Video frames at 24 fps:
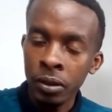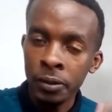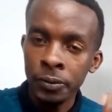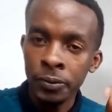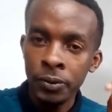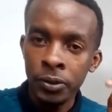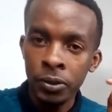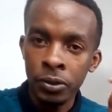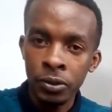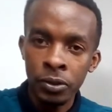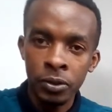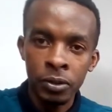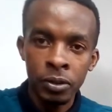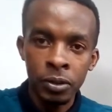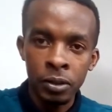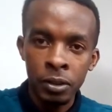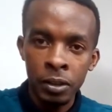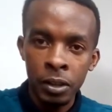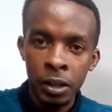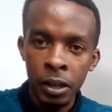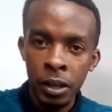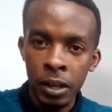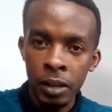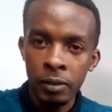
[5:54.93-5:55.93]
just
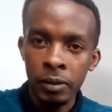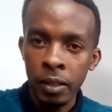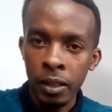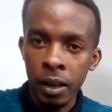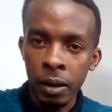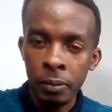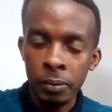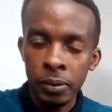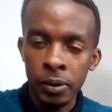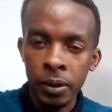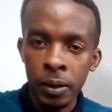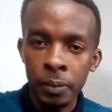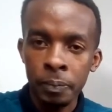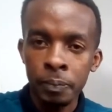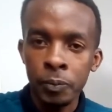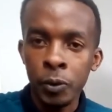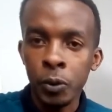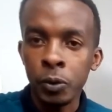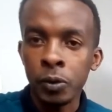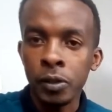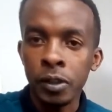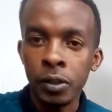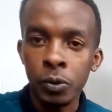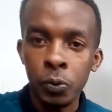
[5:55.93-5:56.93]
leave a thumbs up, because
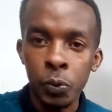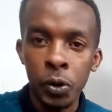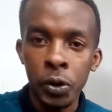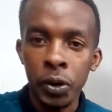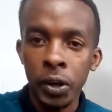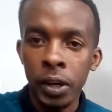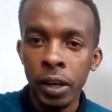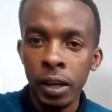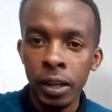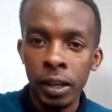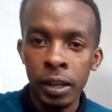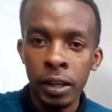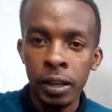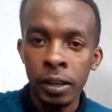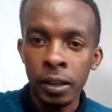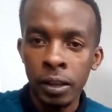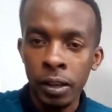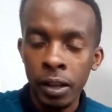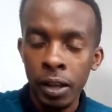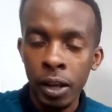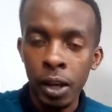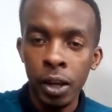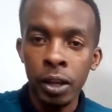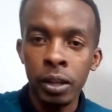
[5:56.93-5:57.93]
it will really
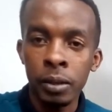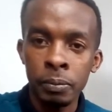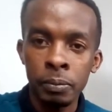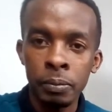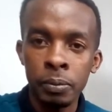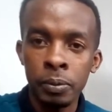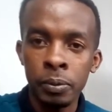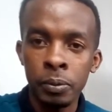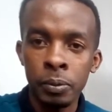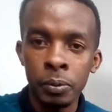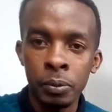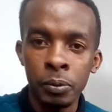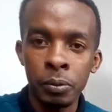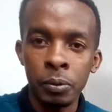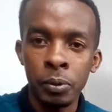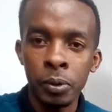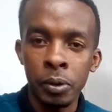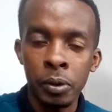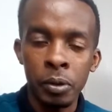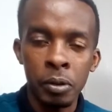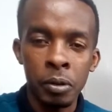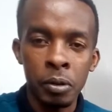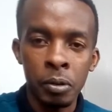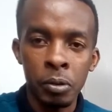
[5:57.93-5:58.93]
help with
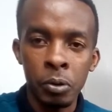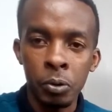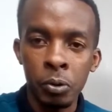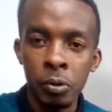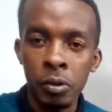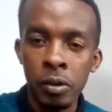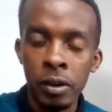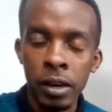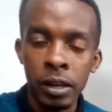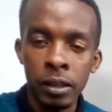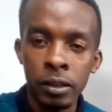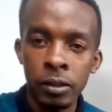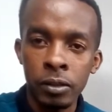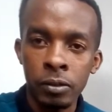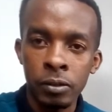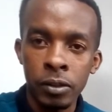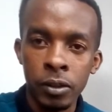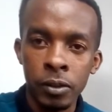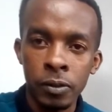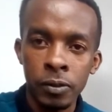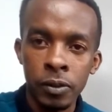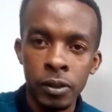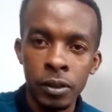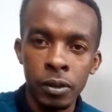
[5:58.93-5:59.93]
the ranking of these
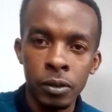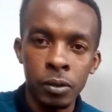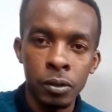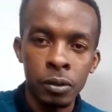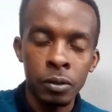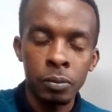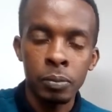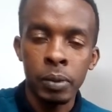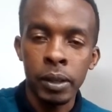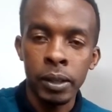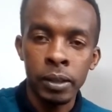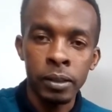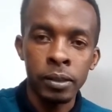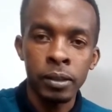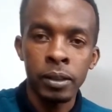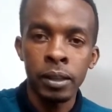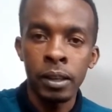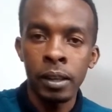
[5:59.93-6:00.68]
videos. Plus